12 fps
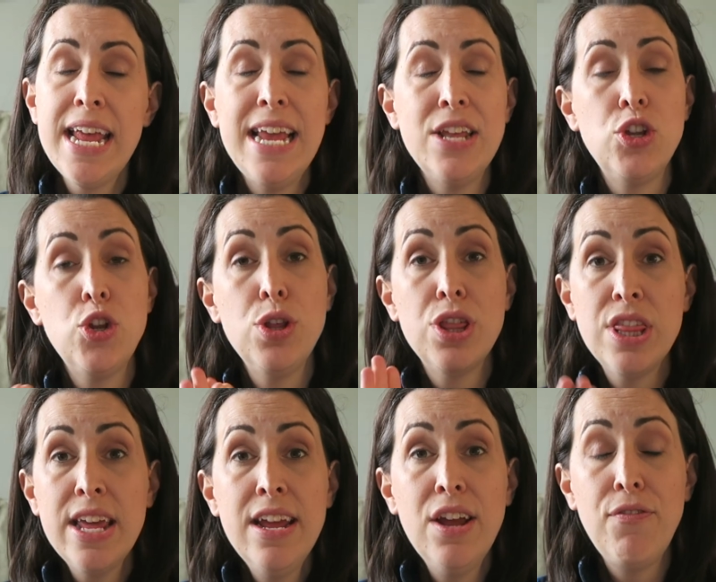is to
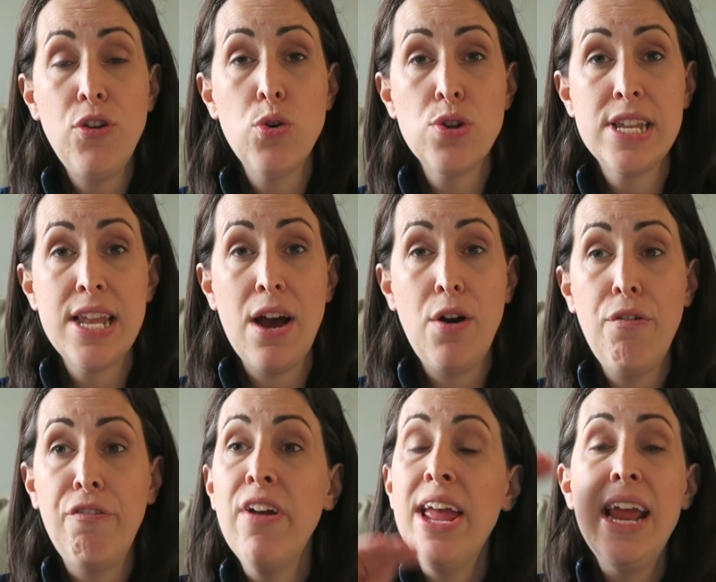think of yourself